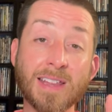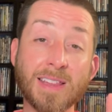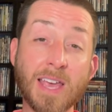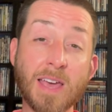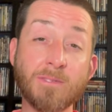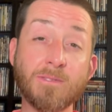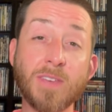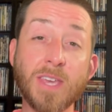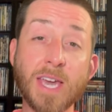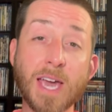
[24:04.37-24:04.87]

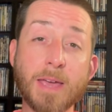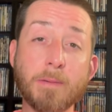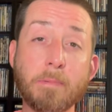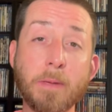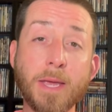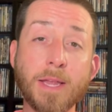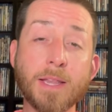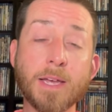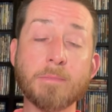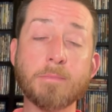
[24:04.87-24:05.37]
That
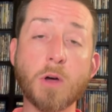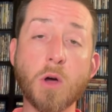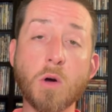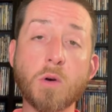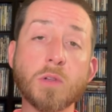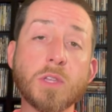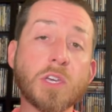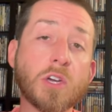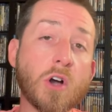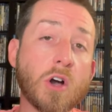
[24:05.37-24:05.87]
VIP club
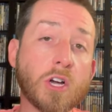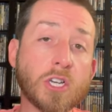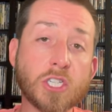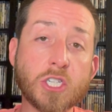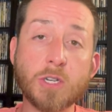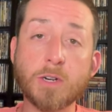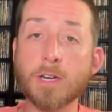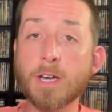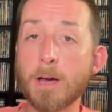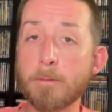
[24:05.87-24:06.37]
only
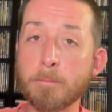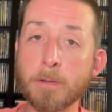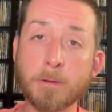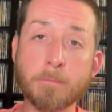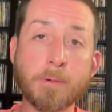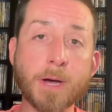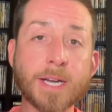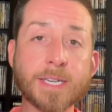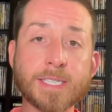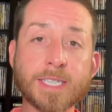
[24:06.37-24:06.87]
costs you a couple
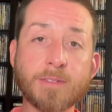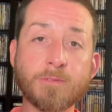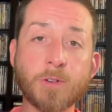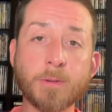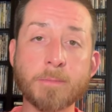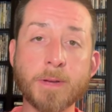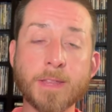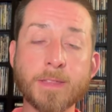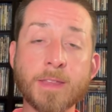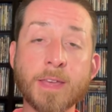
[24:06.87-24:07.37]
of bucks
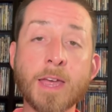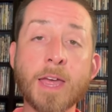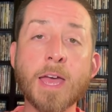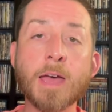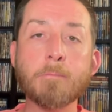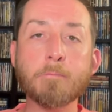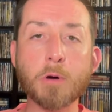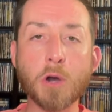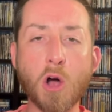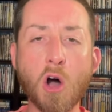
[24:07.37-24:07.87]
every month,
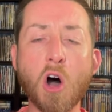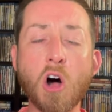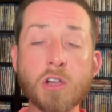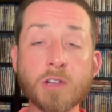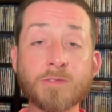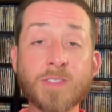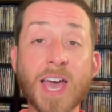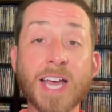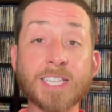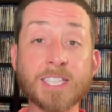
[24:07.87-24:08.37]
but
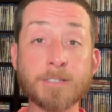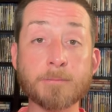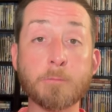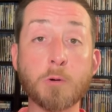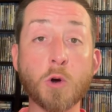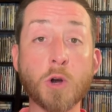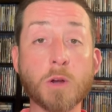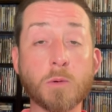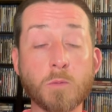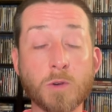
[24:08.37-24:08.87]
all of that
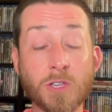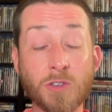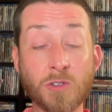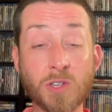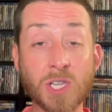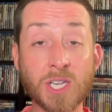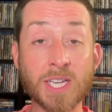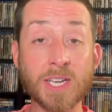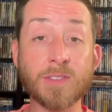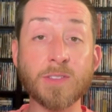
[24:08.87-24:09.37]
support, when you
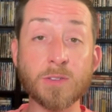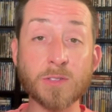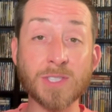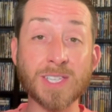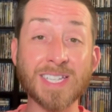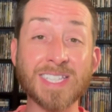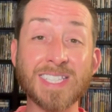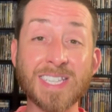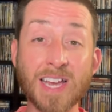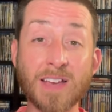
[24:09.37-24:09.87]
click on those
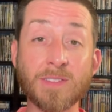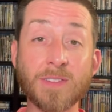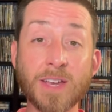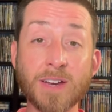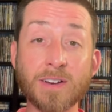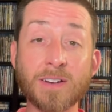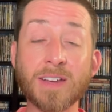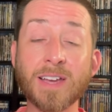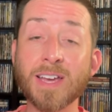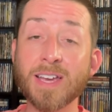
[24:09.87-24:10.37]
links down
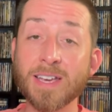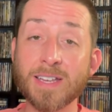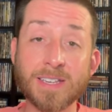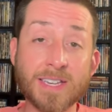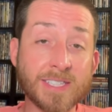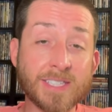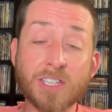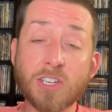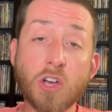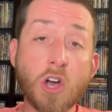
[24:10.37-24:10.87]
there,
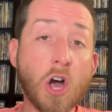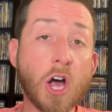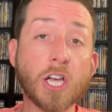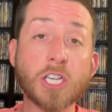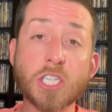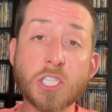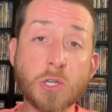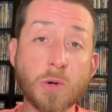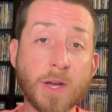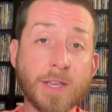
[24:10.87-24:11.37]
doesn't
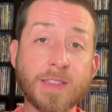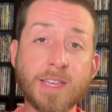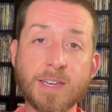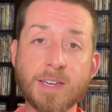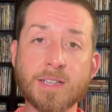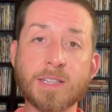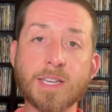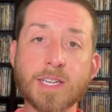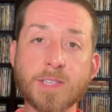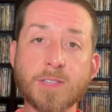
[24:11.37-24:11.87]
cost you anything
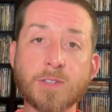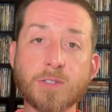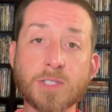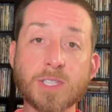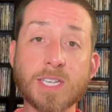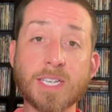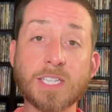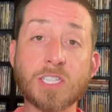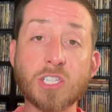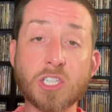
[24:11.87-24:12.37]
to click on
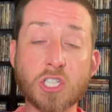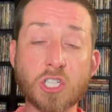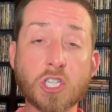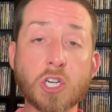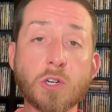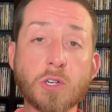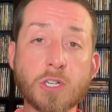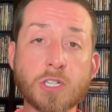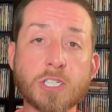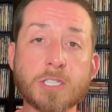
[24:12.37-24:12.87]
those links to
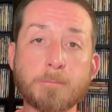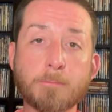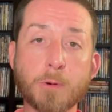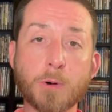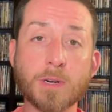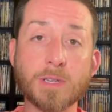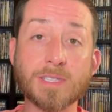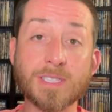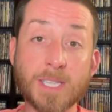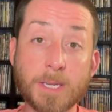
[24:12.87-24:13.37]
show your
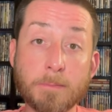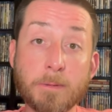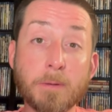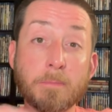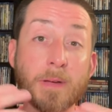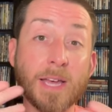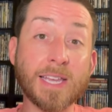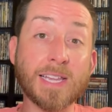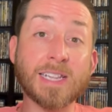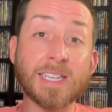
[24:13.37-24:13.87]
support,
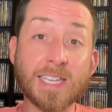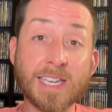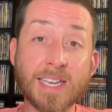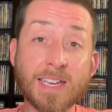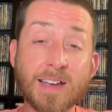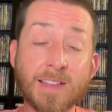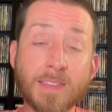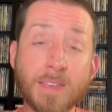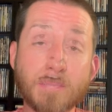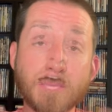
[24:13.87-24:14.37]
simply by
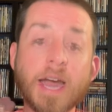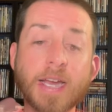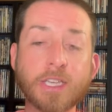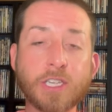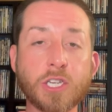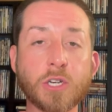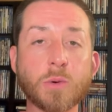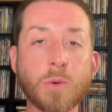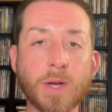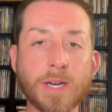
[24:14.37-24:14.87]
clicking on them. I
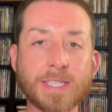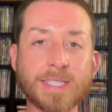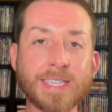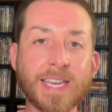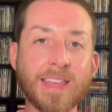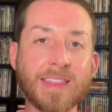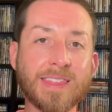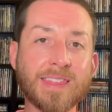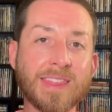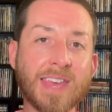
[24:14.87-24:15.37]
do want to
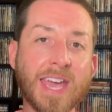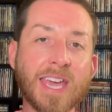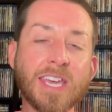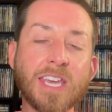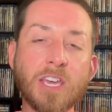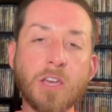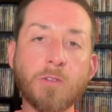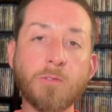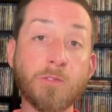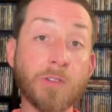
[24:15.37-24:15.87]
say
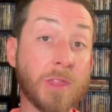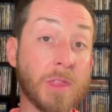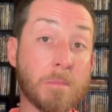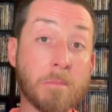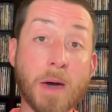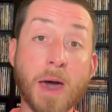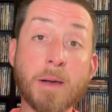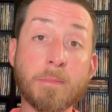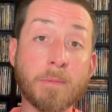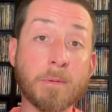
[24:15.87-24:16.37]
thank you from the
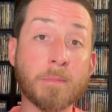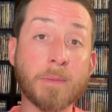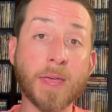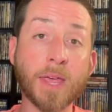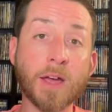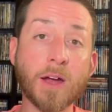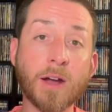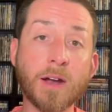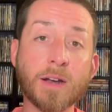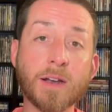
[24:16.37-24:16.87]
bottom of
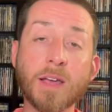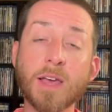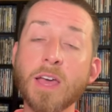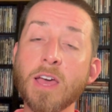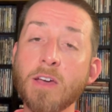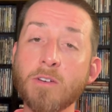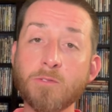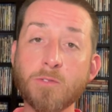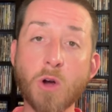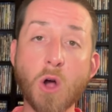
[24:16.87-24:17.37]
my heart
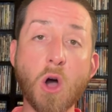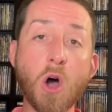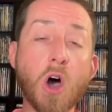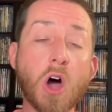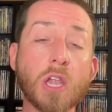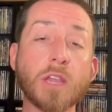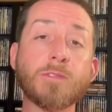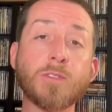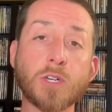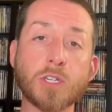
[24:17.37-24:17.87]
for
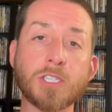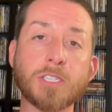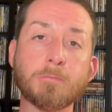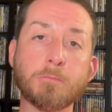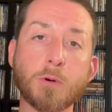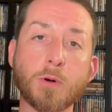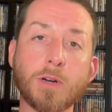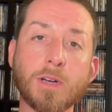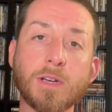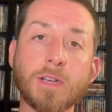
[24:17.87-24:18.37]
all of your
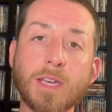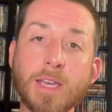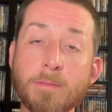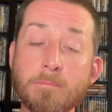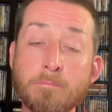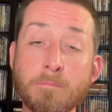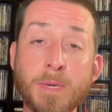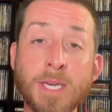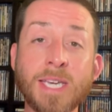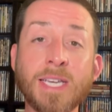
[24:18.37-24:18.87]
support.
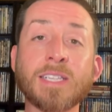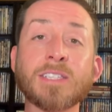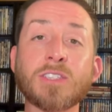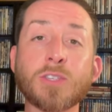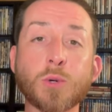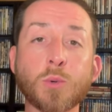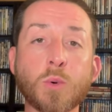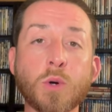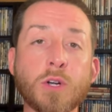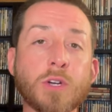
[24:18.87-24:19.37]
It means
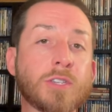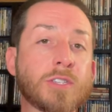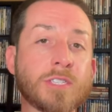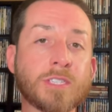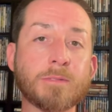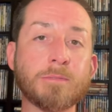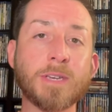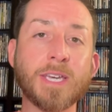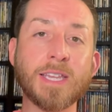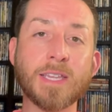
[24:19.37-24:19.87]
the world
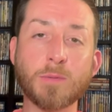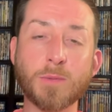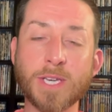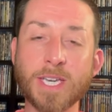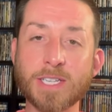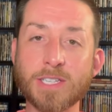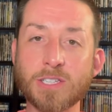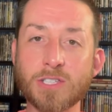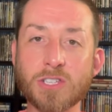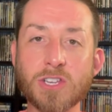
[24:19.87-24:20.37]
to me that we
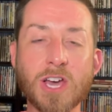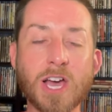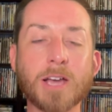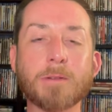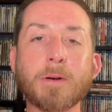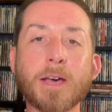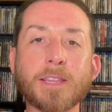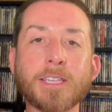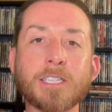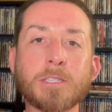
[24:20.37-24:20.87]
get to talk
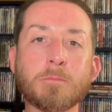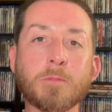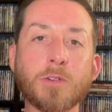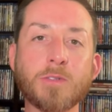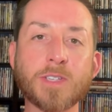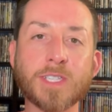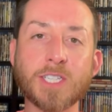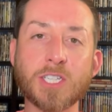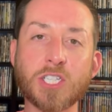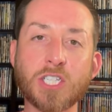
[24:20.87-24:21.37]
about these
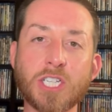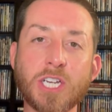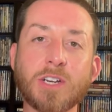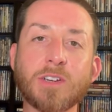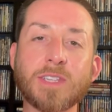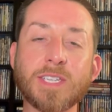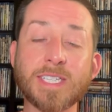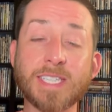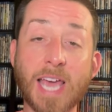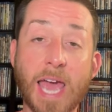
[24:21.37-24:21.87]
movies and
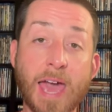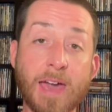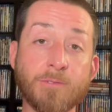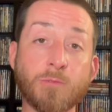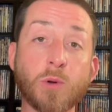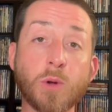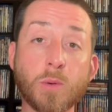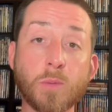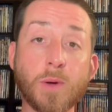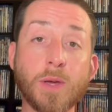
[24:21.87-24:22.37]
share these
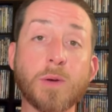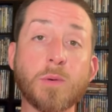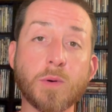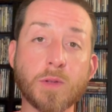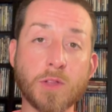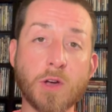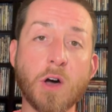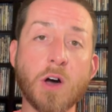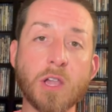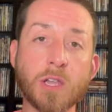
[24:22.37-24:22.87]
every week
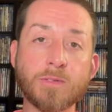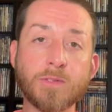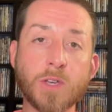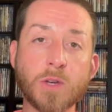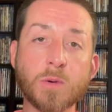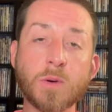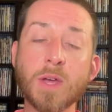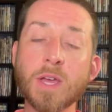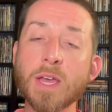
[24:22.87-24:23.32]
with all of you.